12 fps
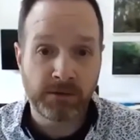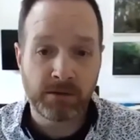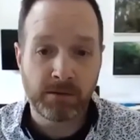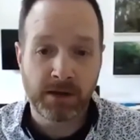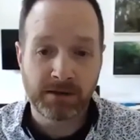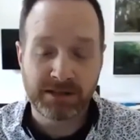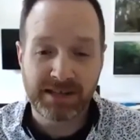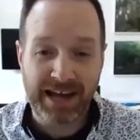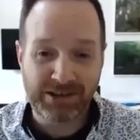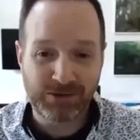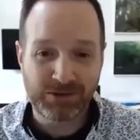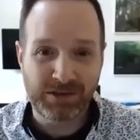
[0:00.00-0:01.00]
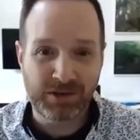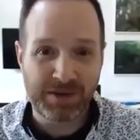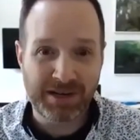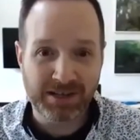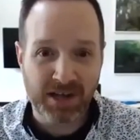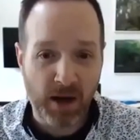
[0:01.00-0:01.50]
the statues that are
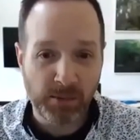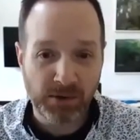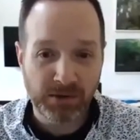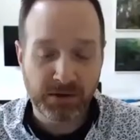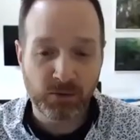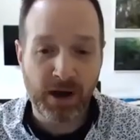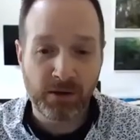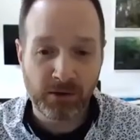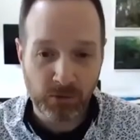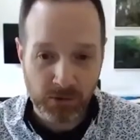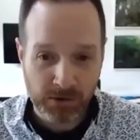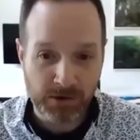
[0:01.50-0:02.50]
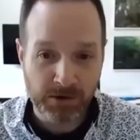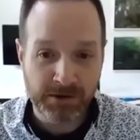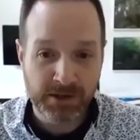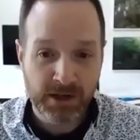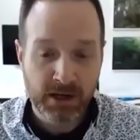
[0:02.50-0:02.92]
being toppled around the world